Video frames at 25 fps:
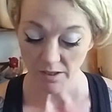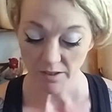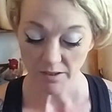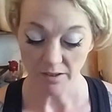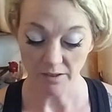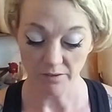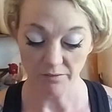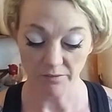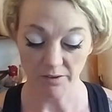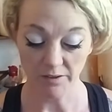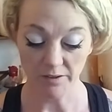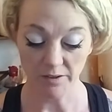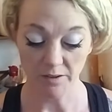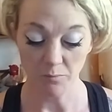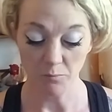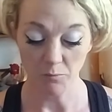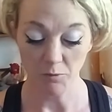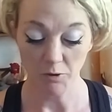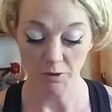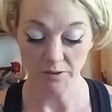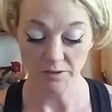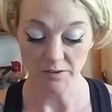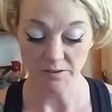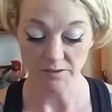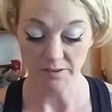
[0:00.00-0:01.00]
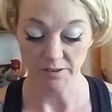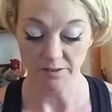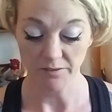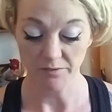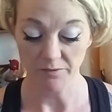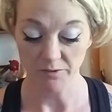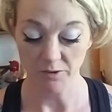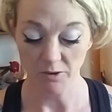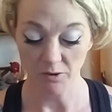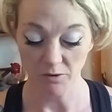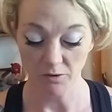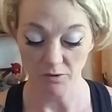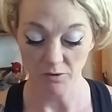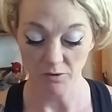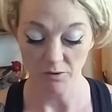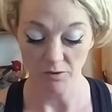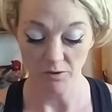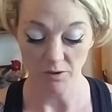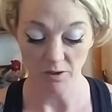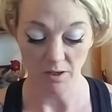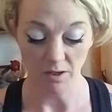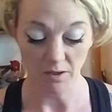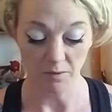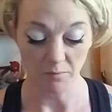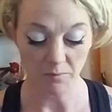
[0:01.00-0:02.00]
giving them what is left
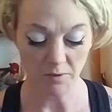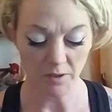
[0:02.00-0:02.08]
uh,